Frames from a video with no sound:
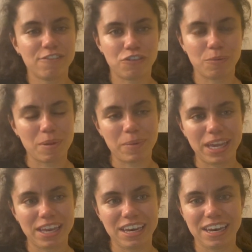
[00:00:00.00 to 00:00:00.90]
from the
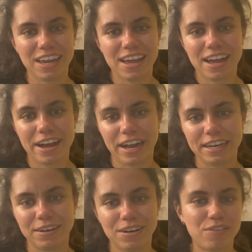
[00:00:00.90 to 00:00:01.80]
beginning.
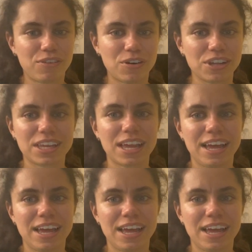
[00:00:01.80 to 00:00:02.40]
And of course,